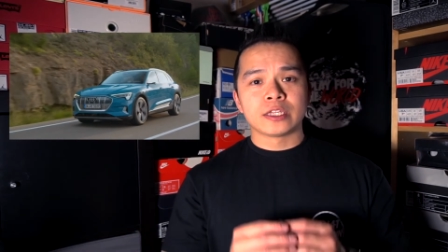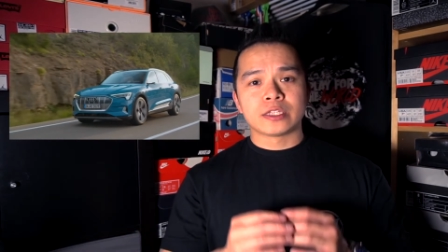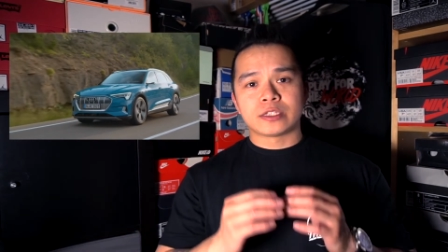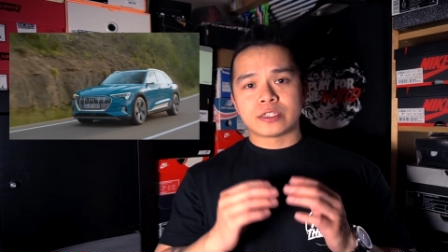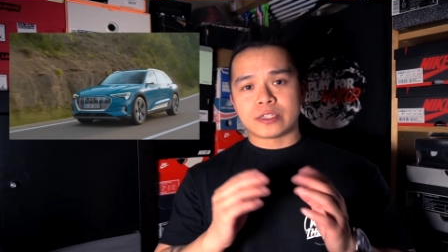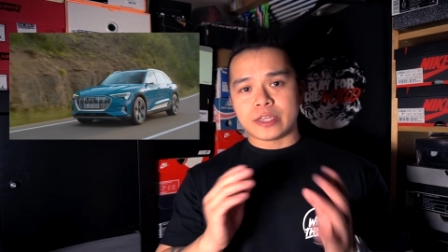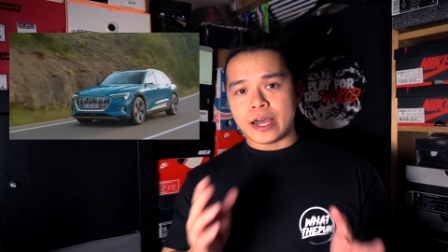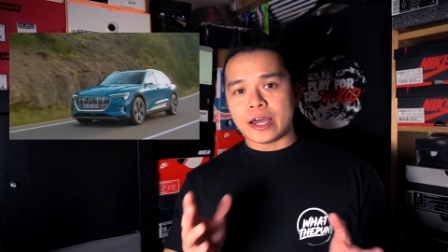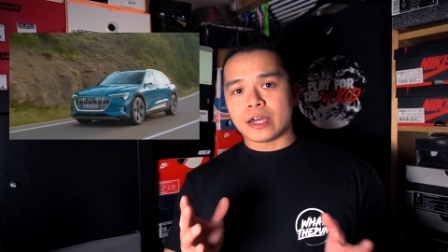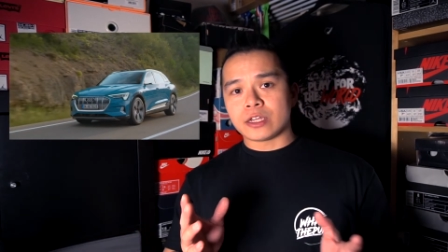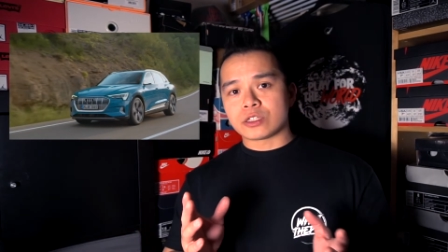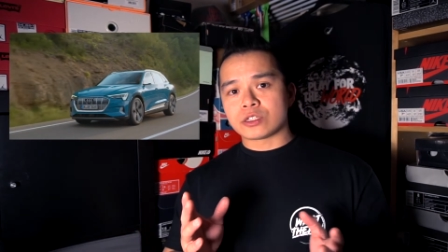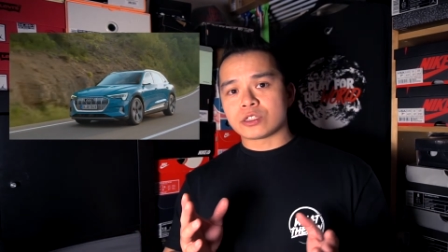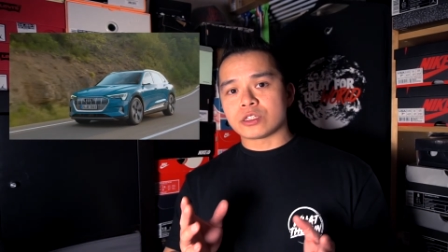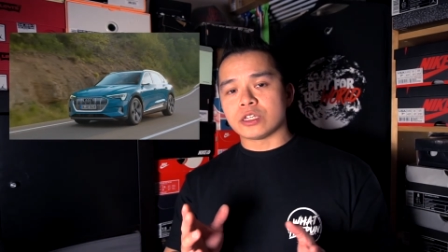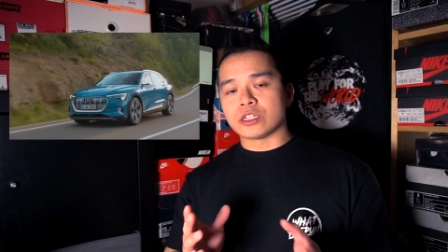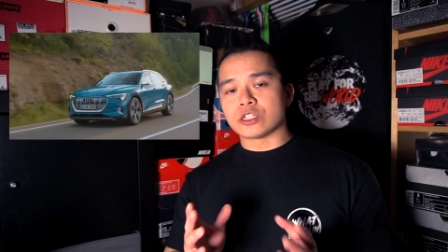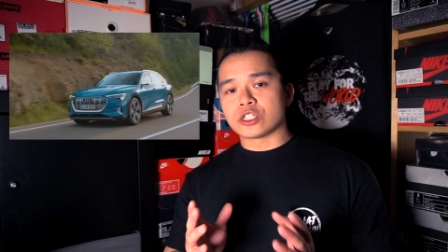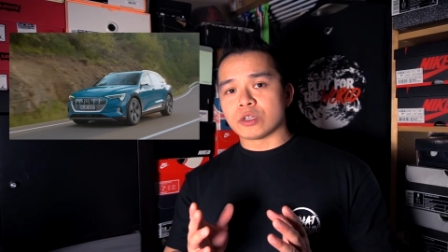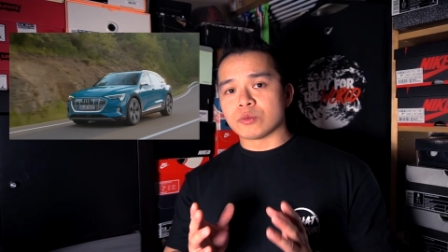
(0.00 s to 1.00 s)
that
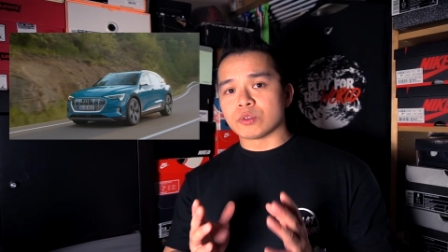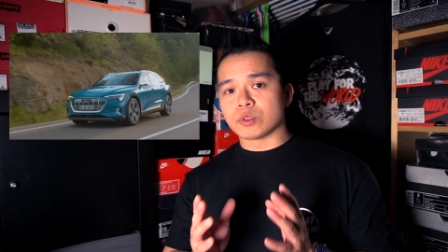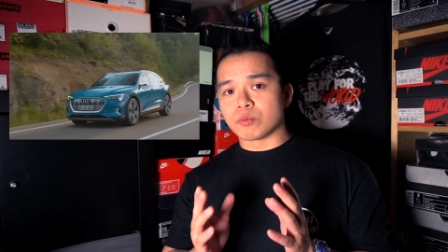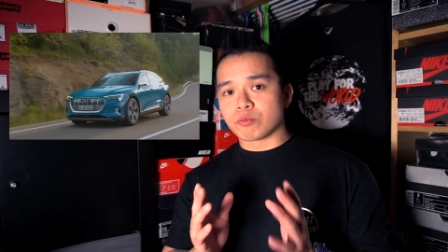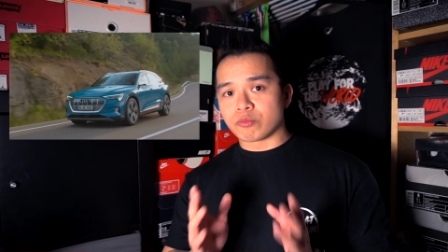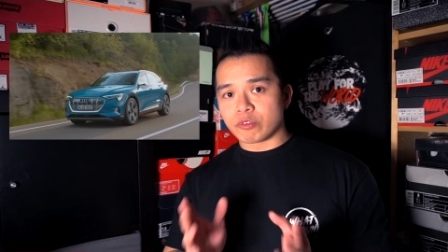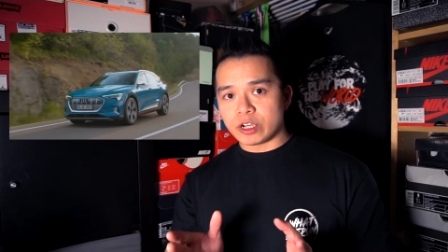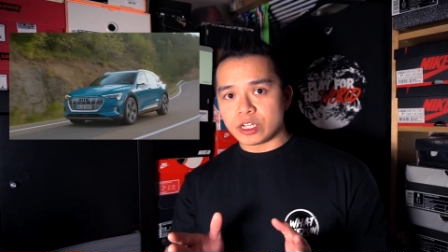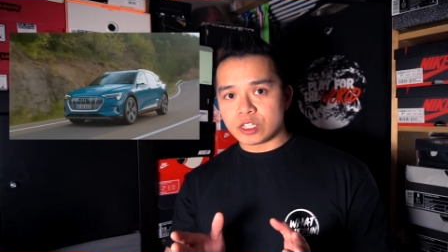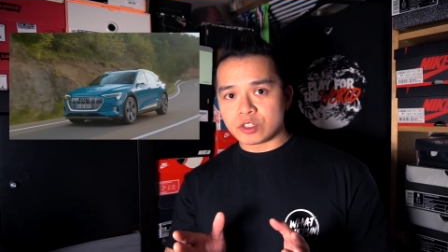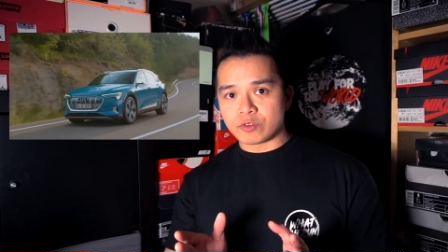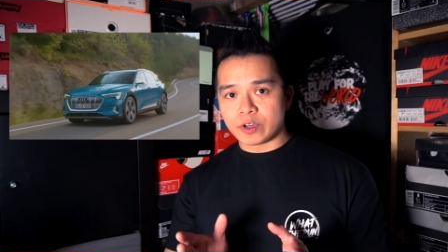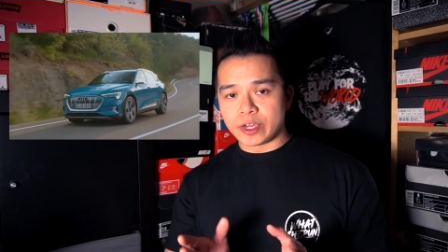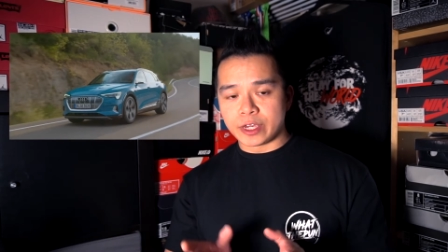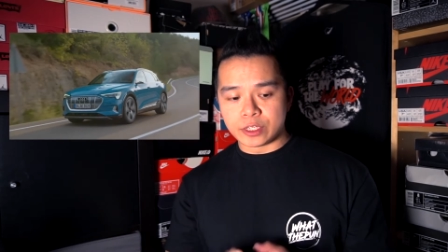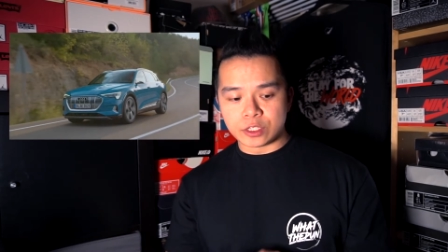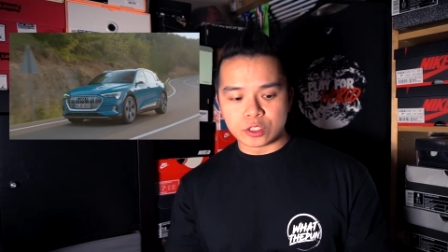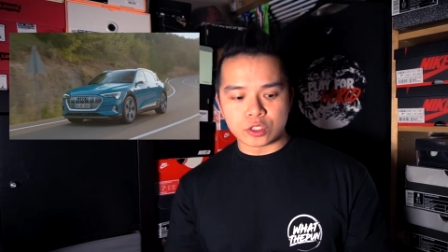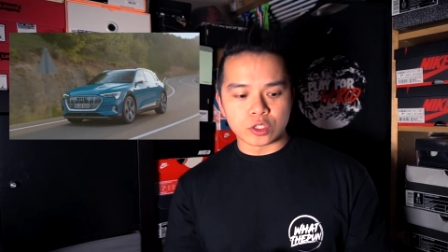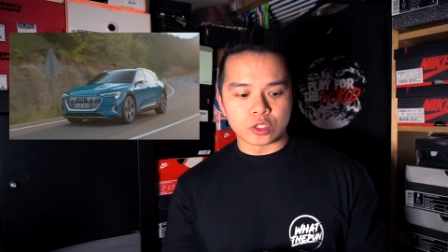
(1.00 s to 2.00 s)
in terms of price range,